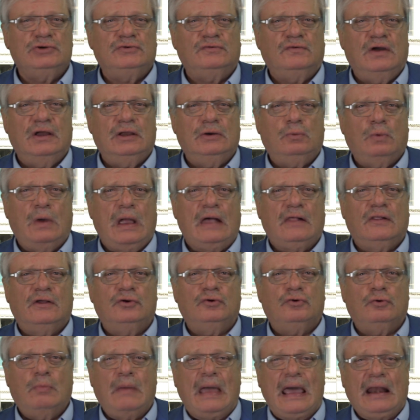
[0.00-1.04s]
freight rally
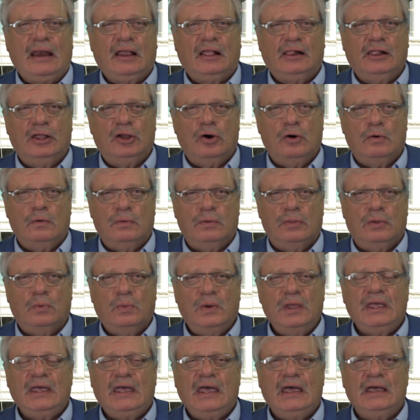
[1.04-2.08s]
dramatically over the
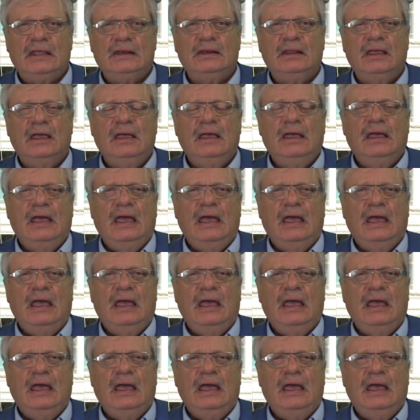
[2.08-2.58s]
weekend,